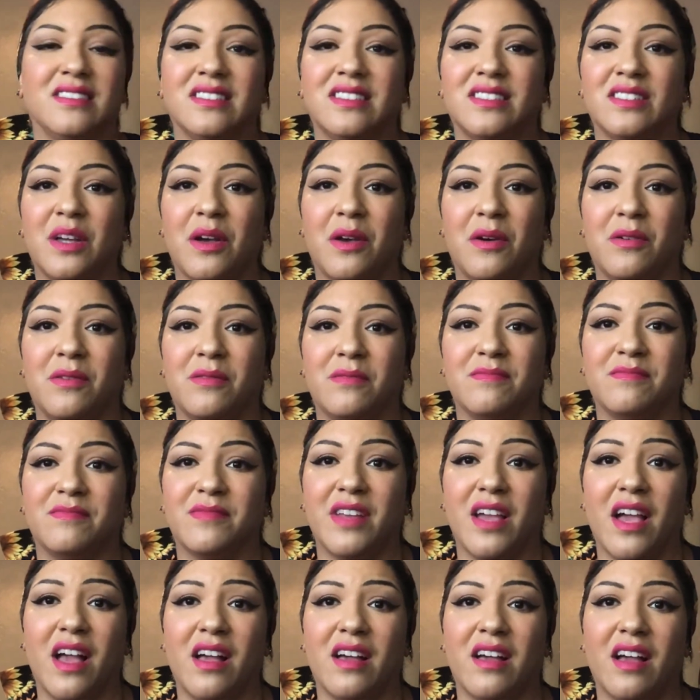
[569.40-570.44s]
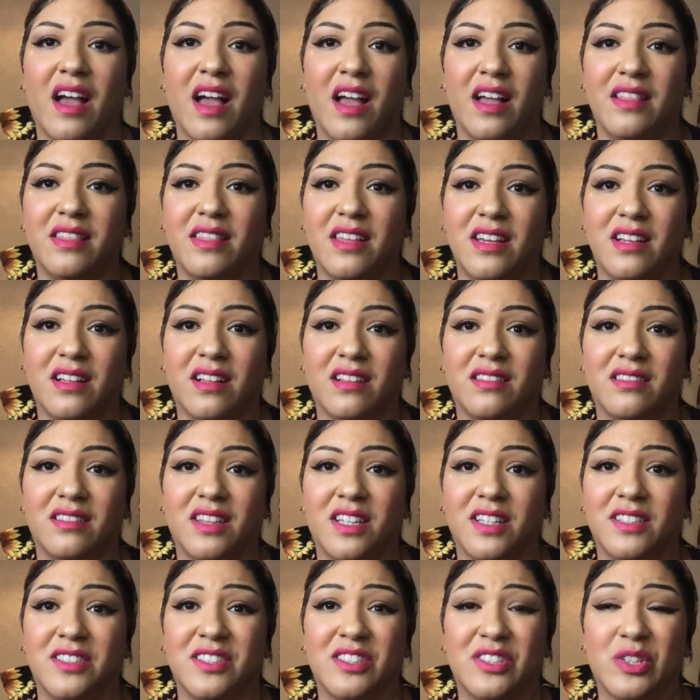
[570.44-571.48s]
So yeah, I think
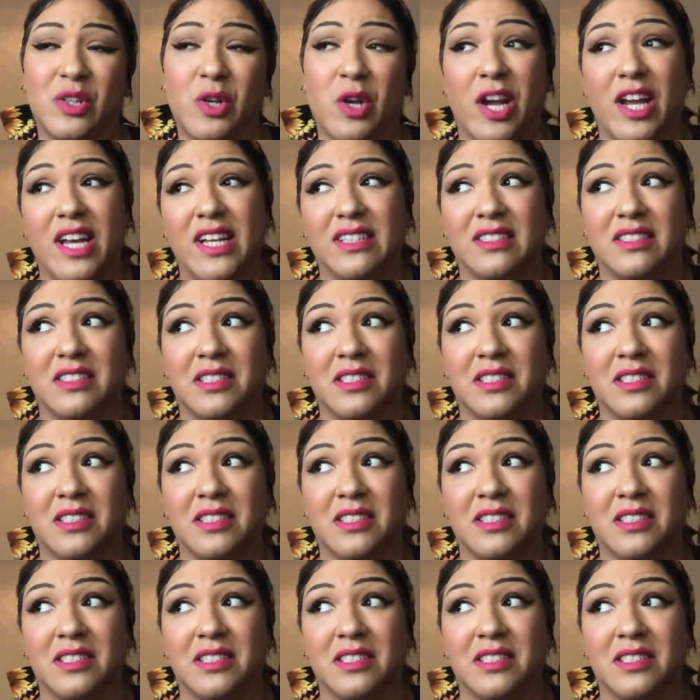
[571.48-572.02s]
this is great.